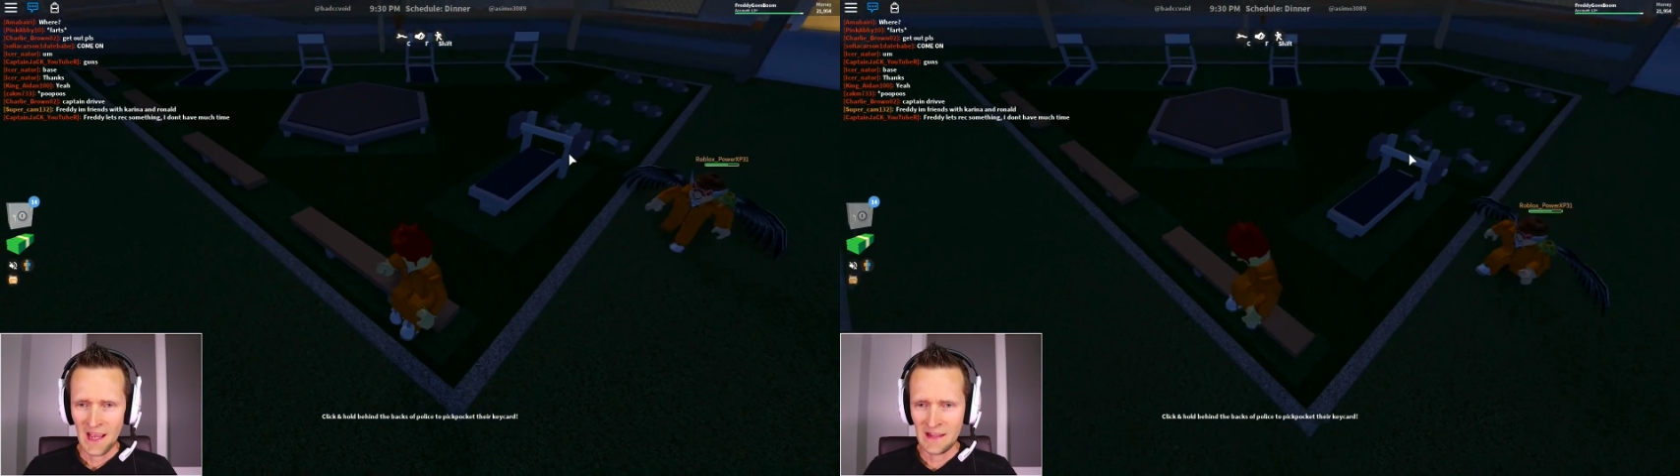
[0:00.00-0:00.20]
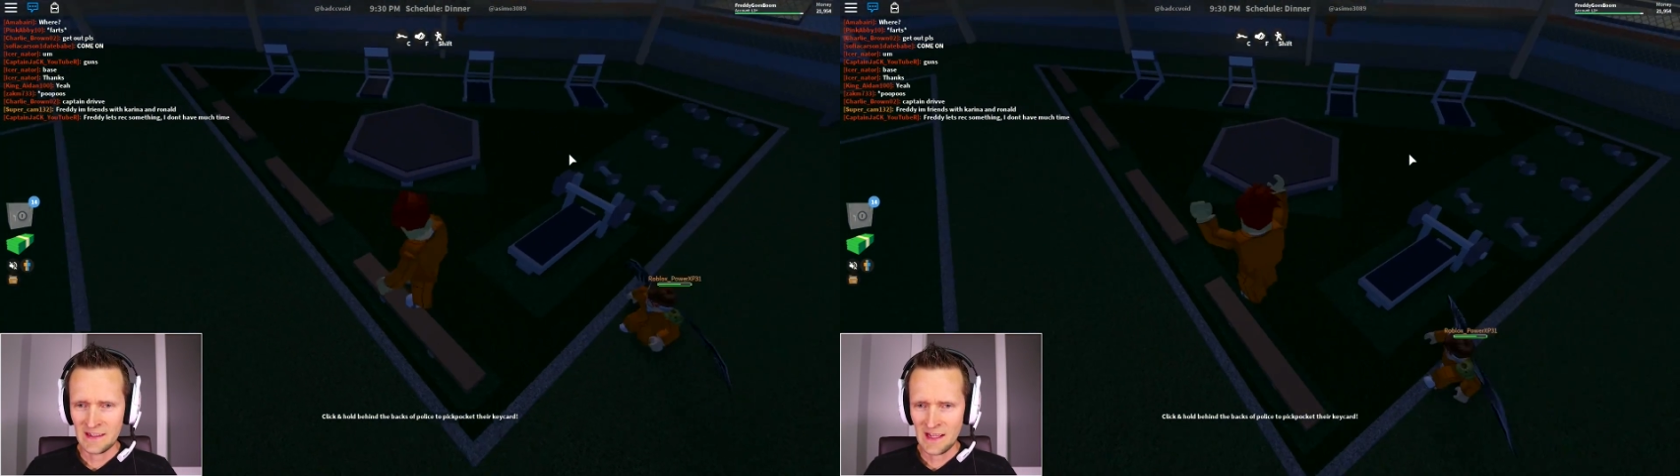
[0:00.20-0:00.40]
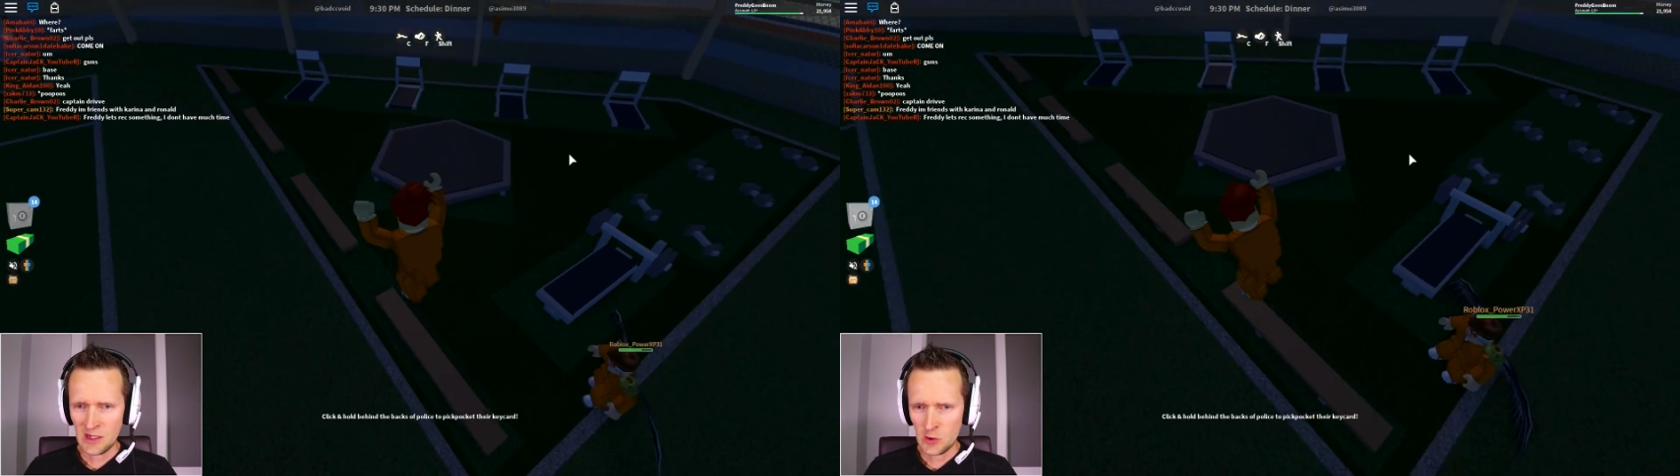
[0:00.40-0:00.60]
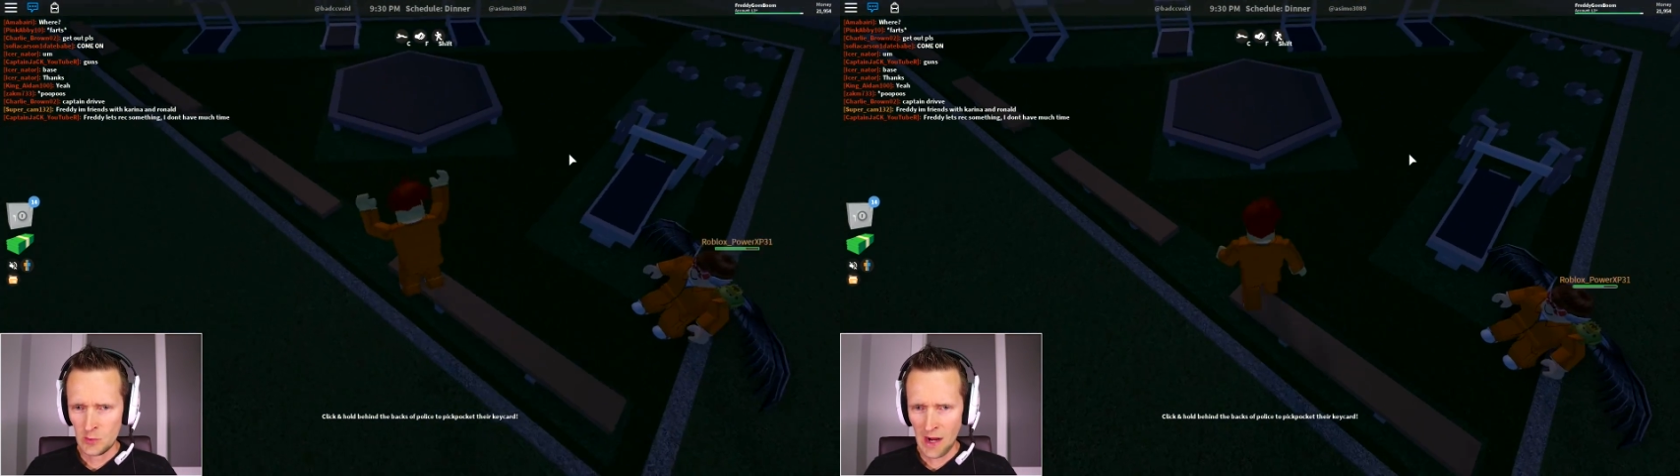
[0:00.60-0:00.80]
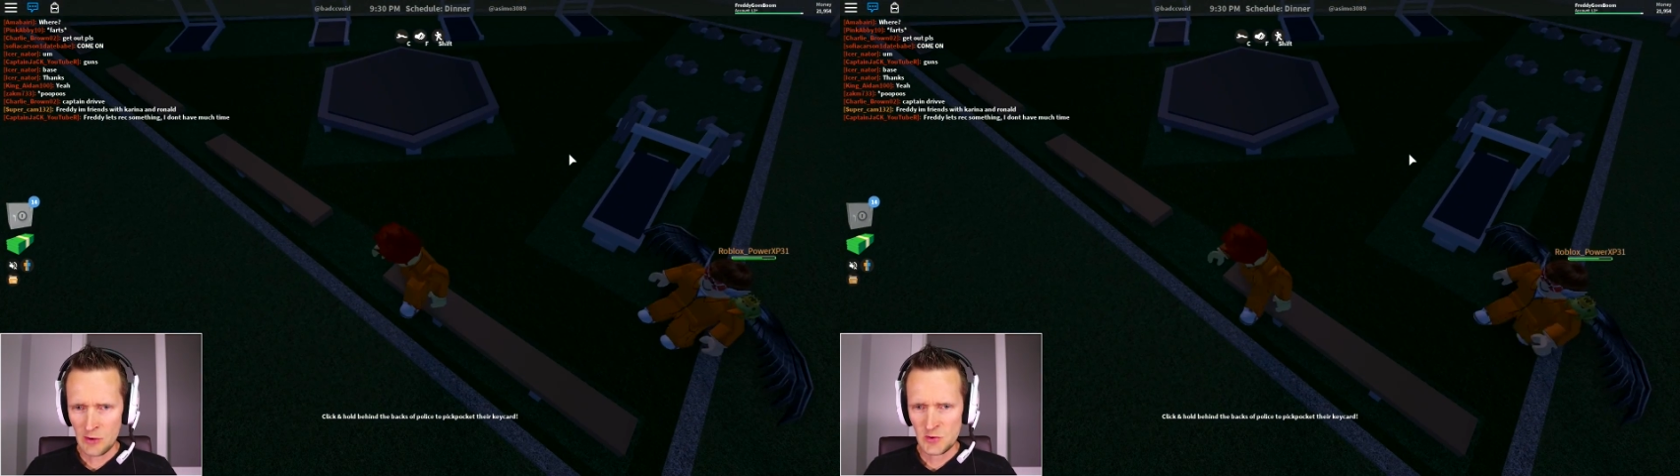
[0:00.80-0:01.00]
and then I
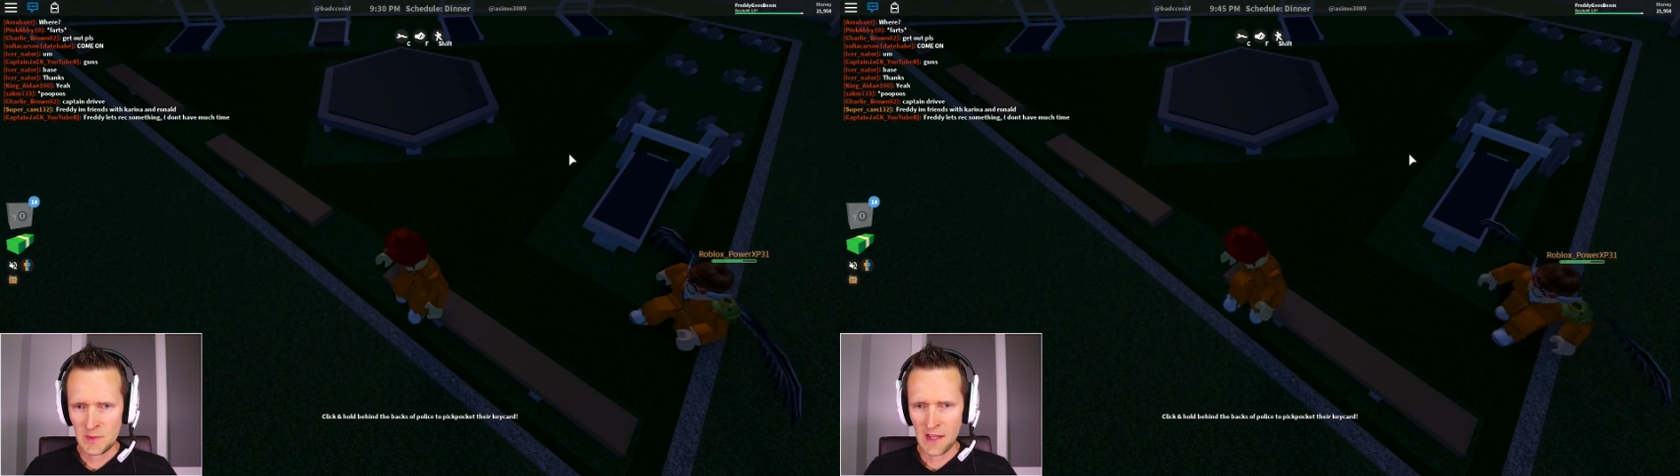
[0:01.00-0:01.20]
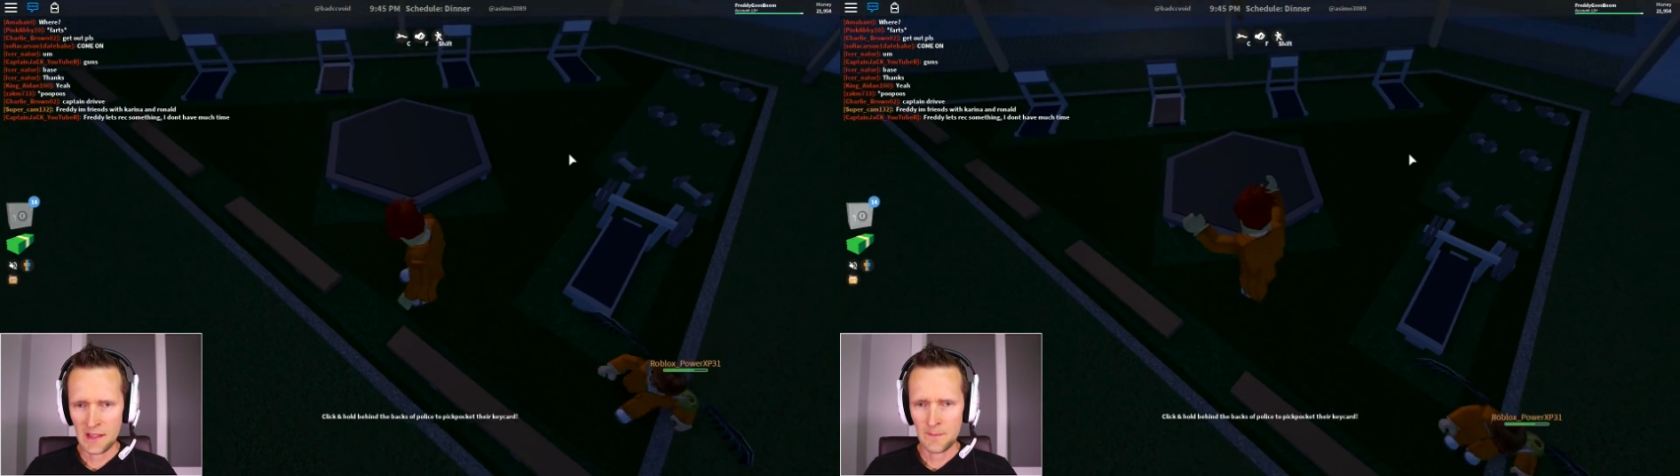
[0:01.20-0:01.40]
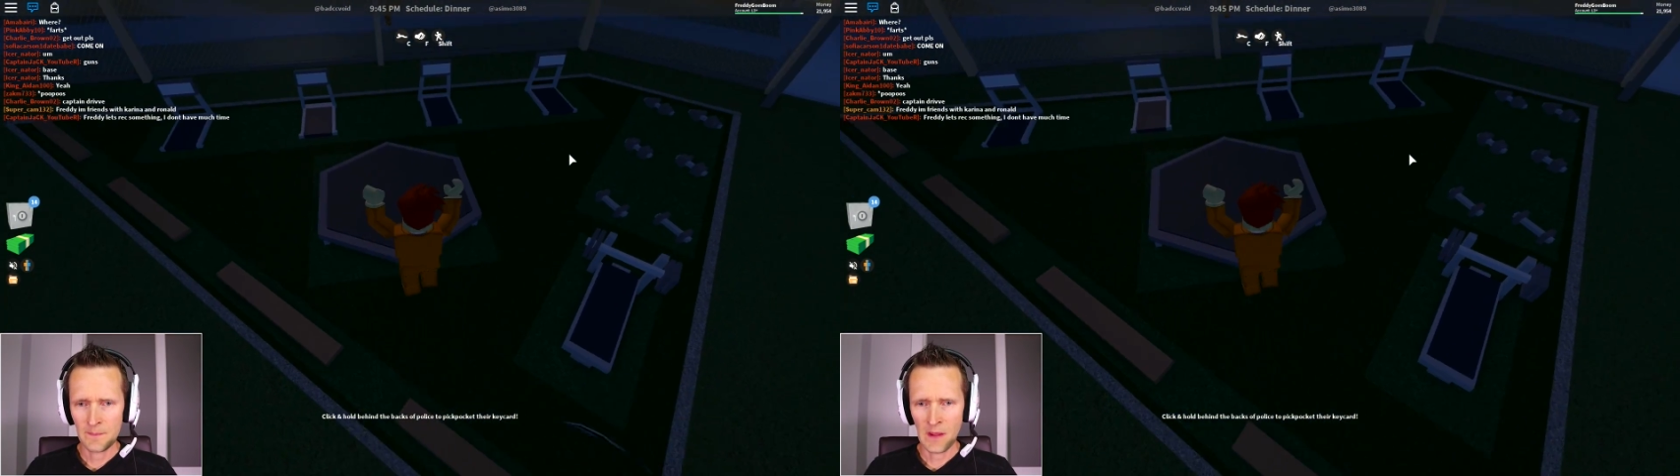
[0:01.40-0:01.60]
crouch when I